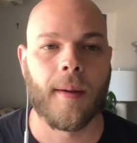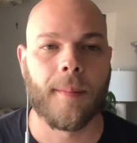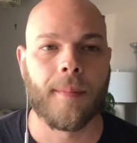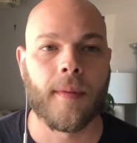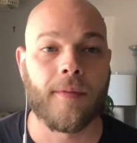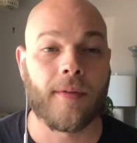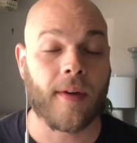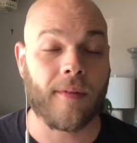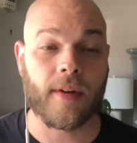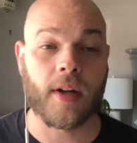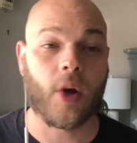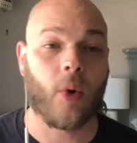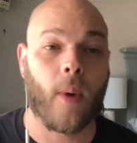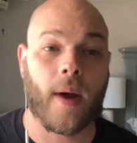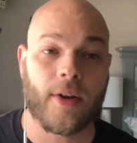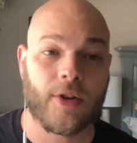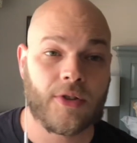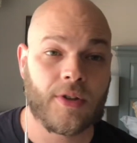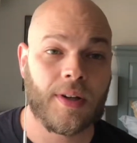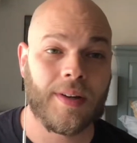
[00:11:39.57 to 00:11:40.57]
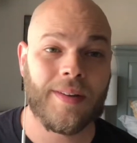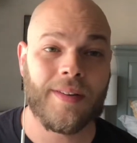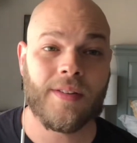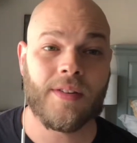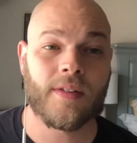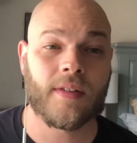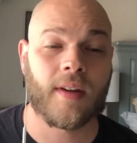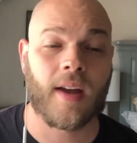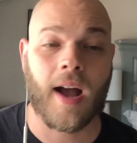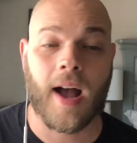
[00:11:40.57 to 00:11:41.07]
If you have any
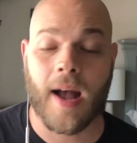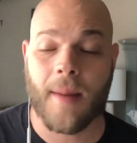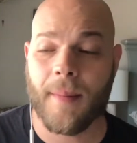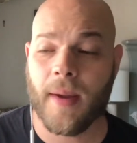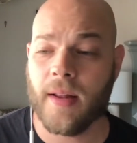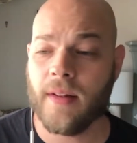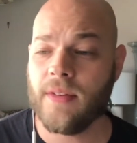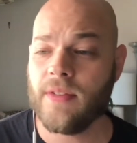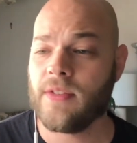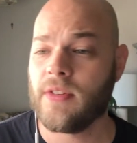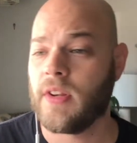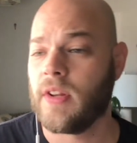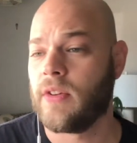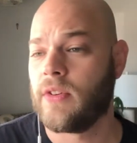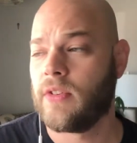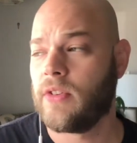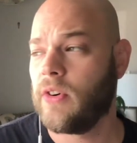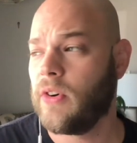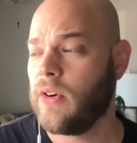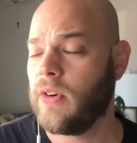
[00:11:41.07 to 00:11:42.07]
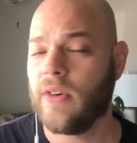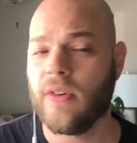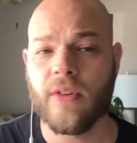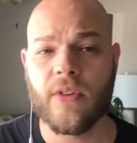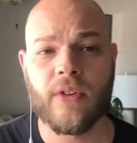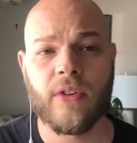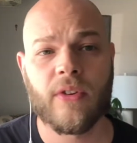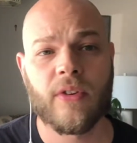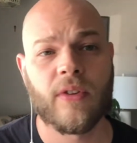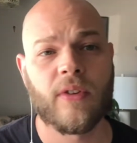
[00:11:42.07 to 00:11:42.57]
questions, comments,
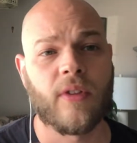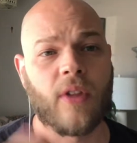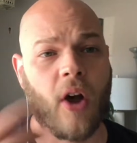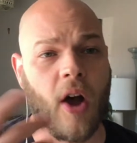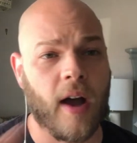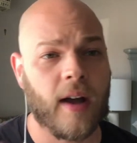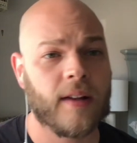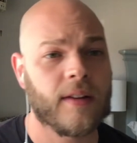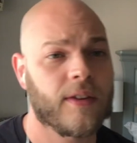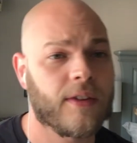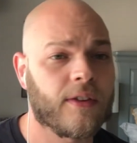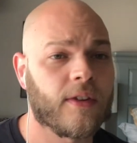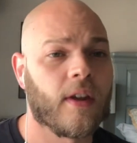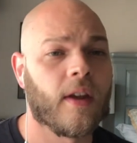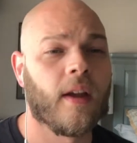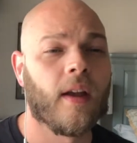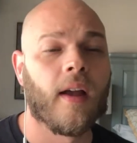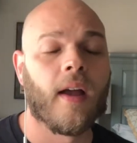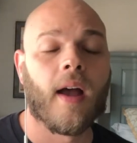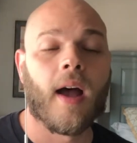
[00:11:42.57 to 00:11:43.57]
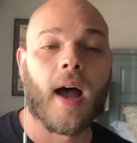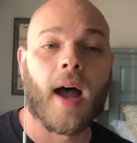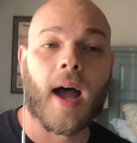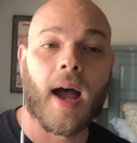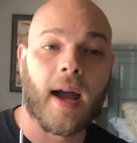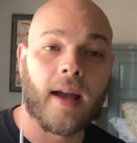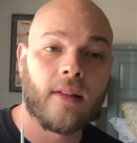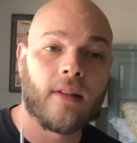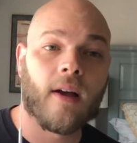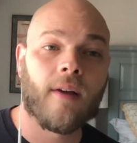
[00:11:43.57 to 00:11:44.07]
concerns, thoughts,
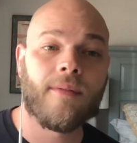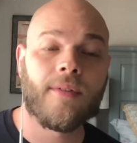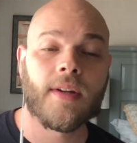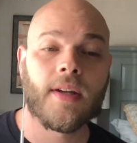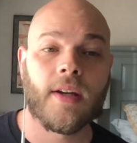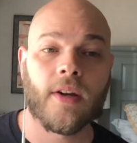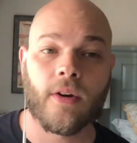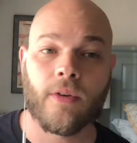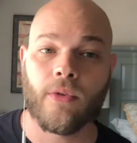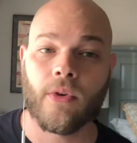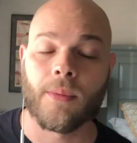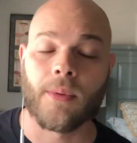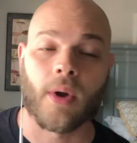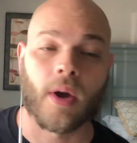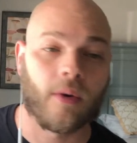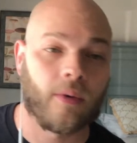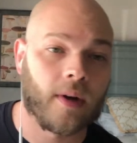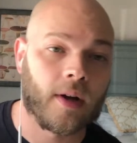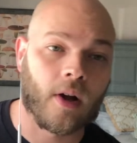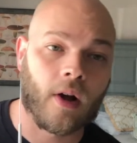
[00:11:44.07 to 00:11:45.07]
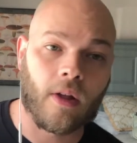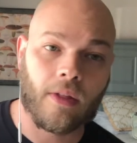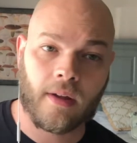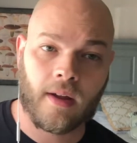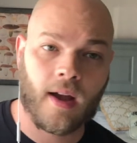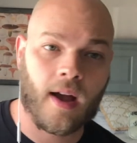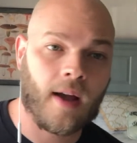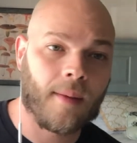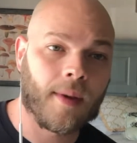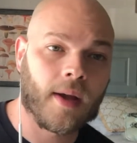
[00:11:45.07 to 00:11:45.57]
I love to hear from you. I read all the
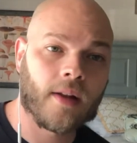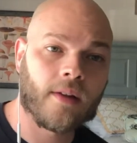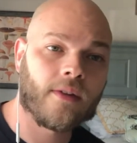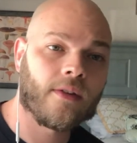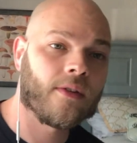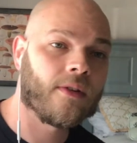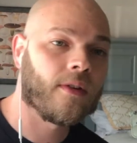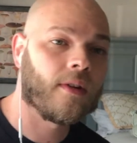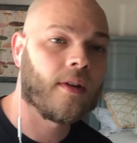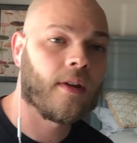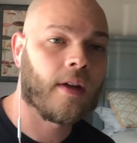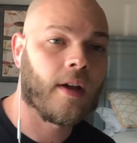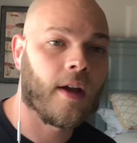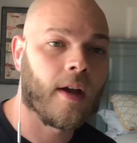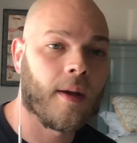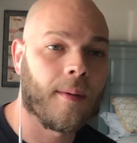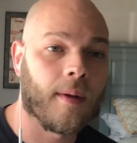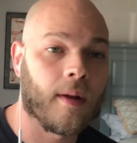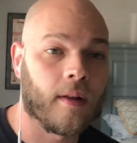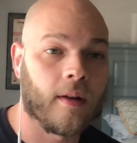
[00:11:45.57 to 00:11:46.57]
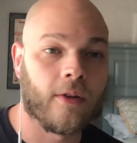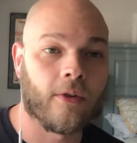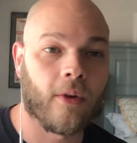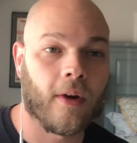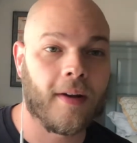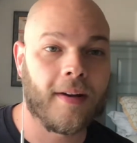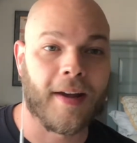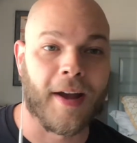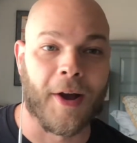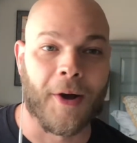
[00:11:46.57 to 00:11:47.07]
comments, at least
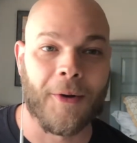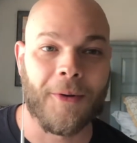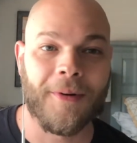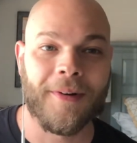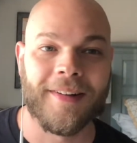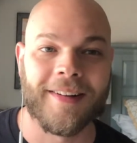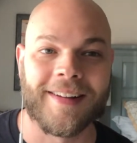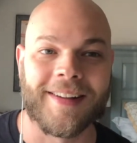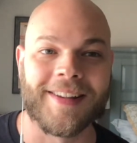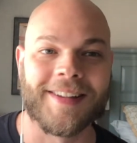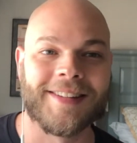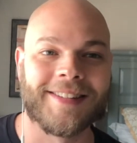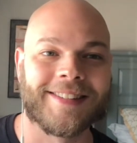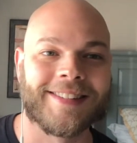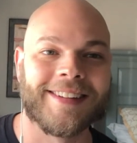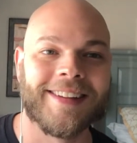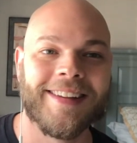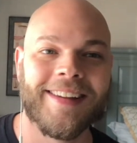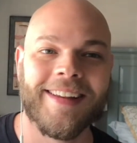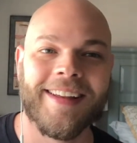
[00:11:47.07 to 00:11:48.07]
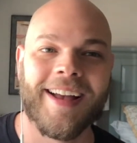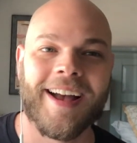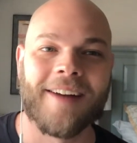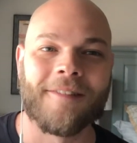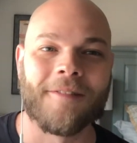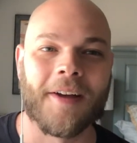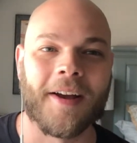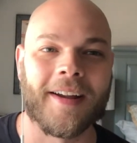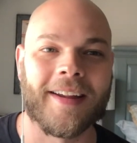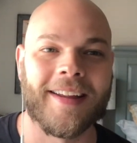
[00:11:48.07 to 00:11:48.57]
right now, because I'm
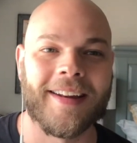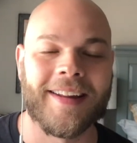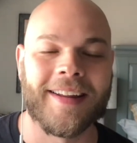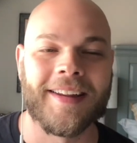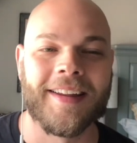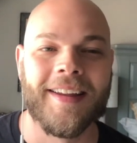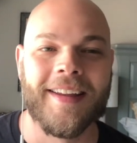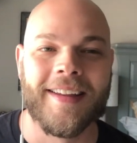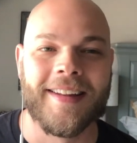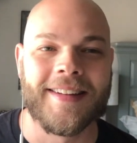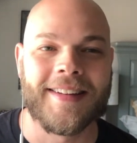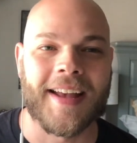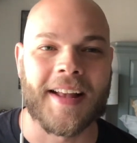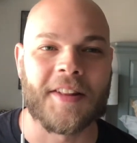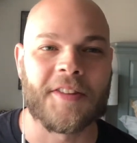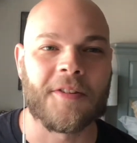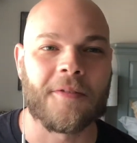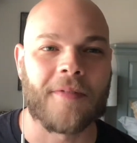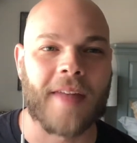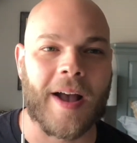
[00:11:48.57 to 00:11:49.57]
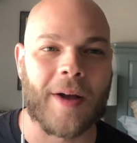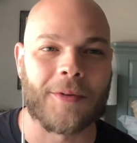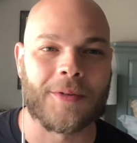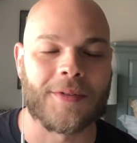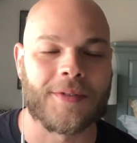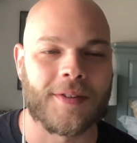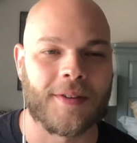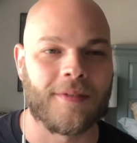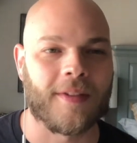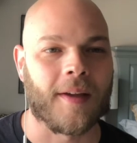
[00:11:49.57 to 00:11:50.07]
not getting tens of
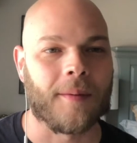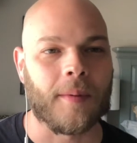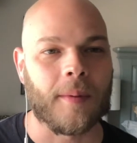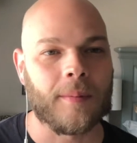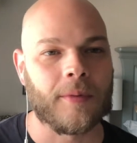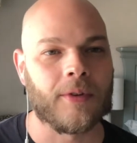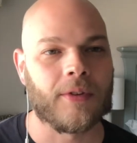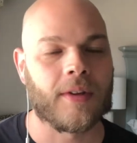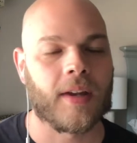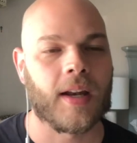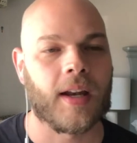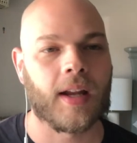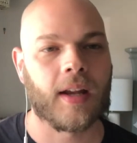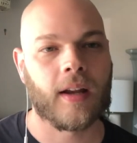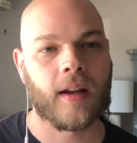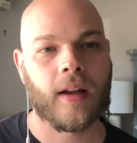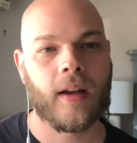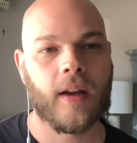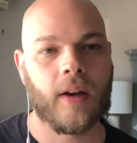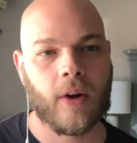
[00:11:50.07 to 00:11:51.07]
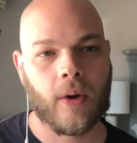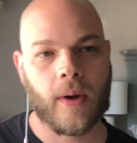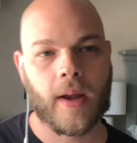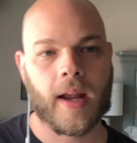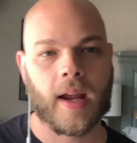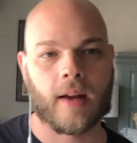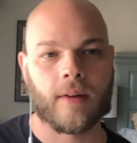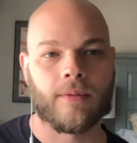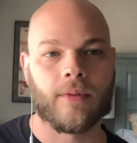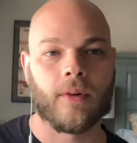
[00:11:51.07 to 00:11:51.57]
thousands of them. I'm just getting, a
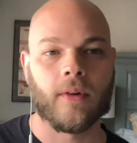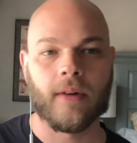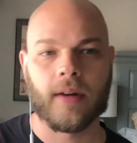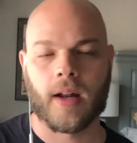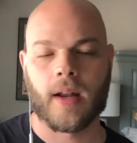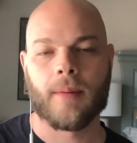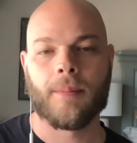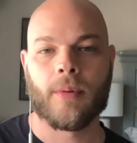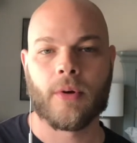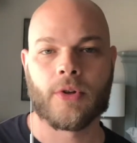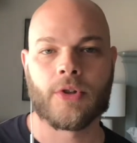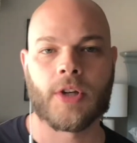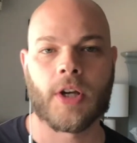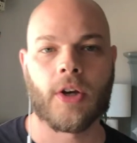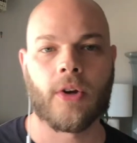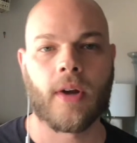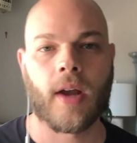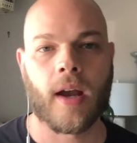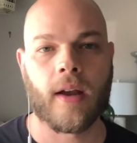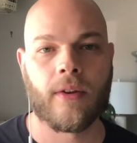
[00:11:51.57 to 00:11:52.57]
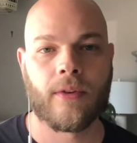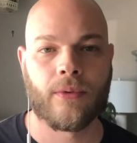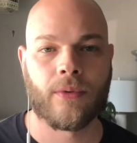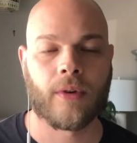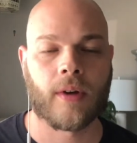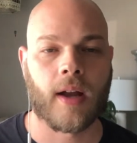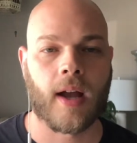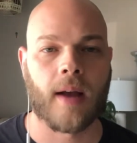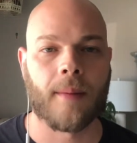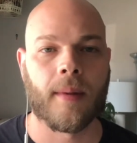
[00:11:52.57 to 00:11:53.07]
handful, and I appreciate you guys for
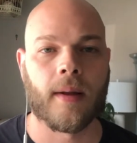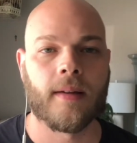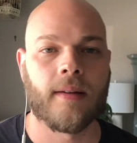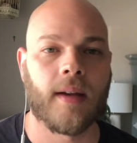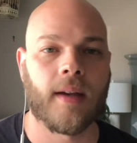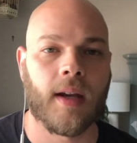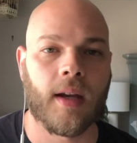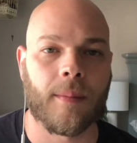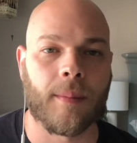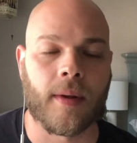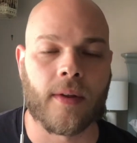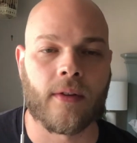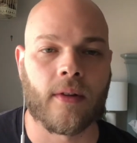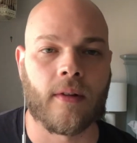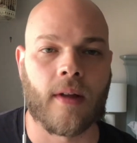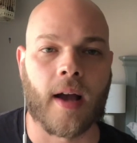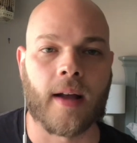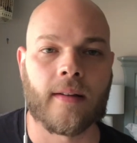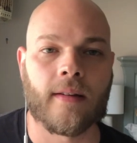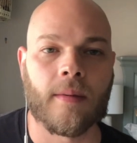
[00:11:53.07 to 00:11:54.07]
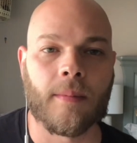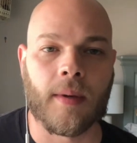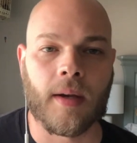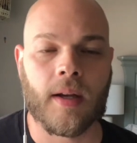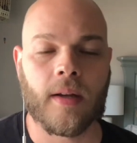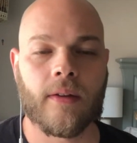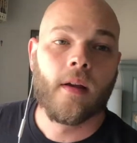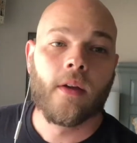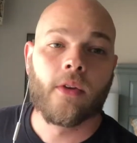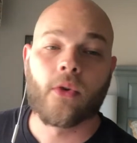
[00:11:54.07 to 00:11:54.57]
commenting. It means a lot to me.
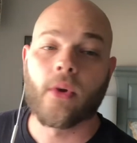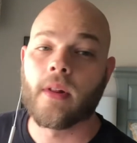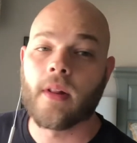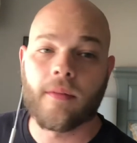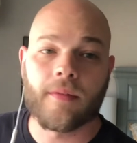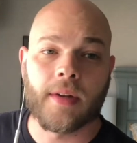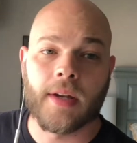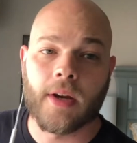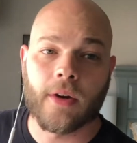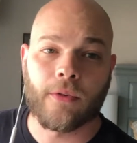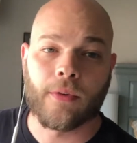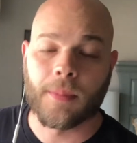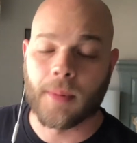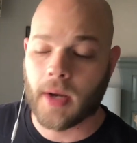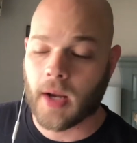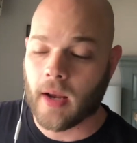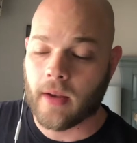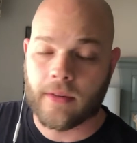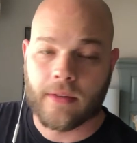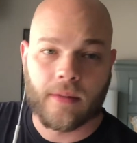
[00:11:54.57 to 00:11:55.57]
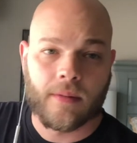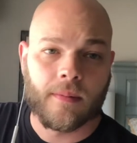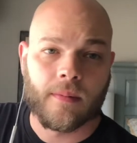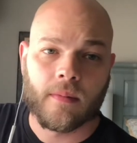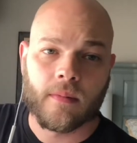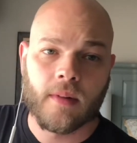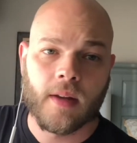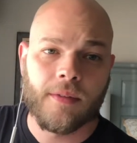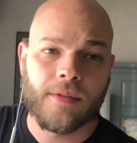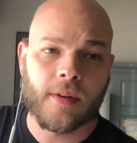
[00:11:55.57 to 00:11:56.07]
So I love to hear from you guys.
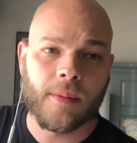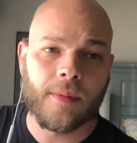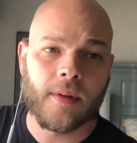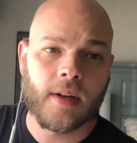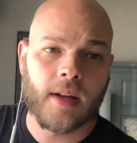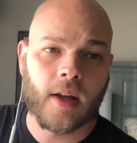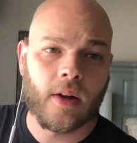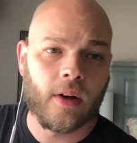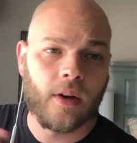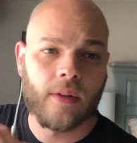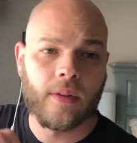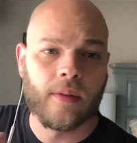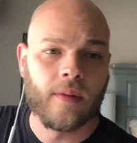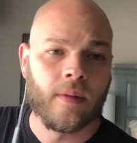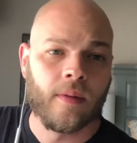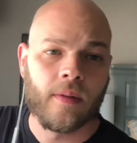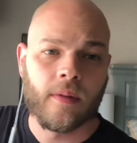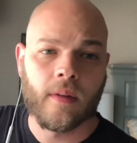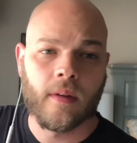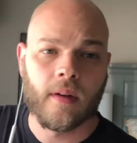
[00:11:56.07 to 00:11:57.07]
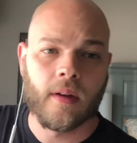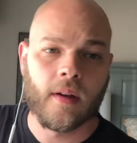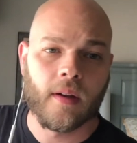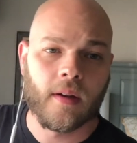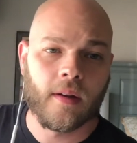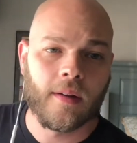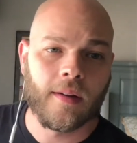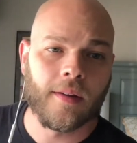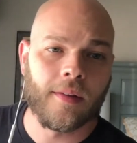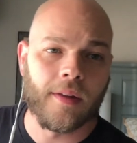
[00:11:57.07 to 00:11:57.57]
Leave something down
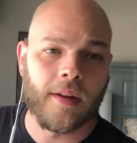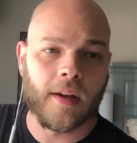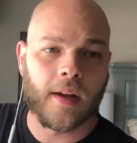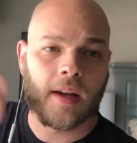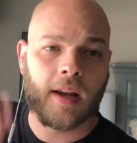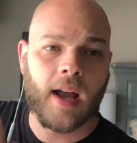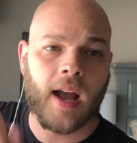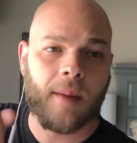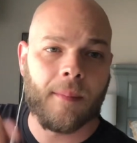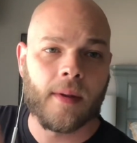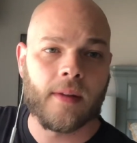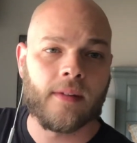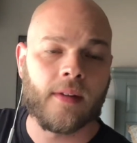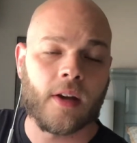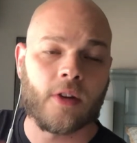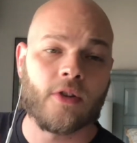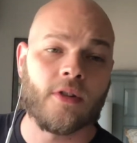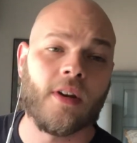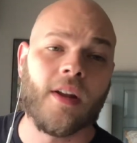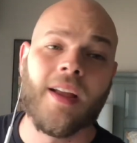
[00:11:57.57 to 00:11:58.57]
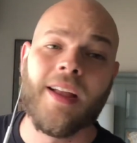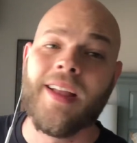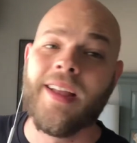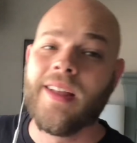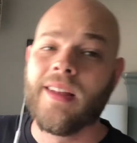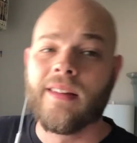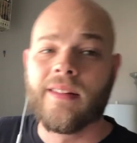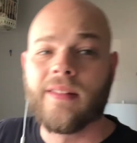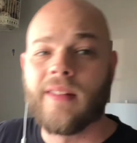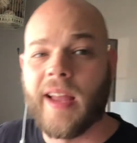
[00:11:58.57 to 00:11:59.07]
in the comment section.
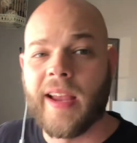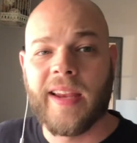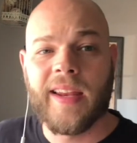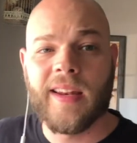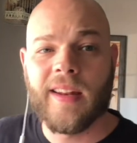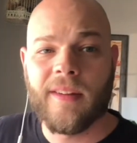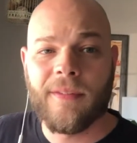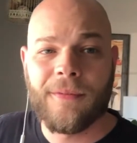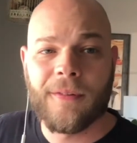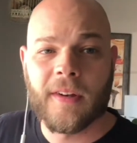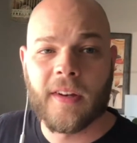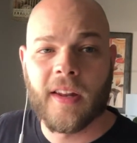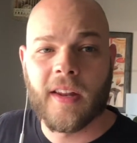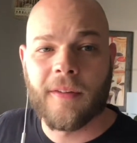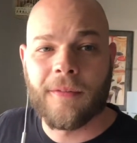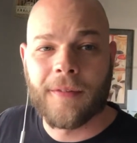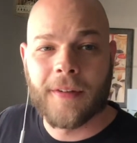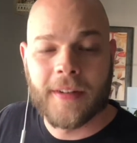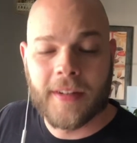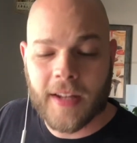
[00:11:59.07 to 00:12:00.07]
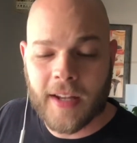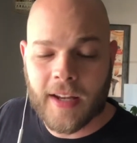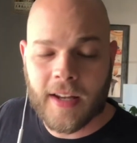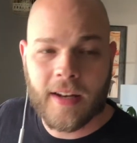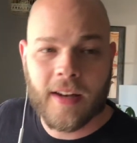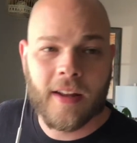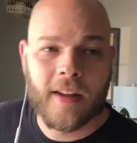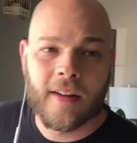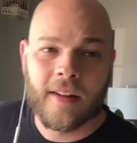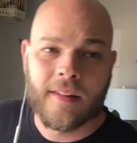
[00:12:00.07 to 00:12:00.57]
Like it if you did.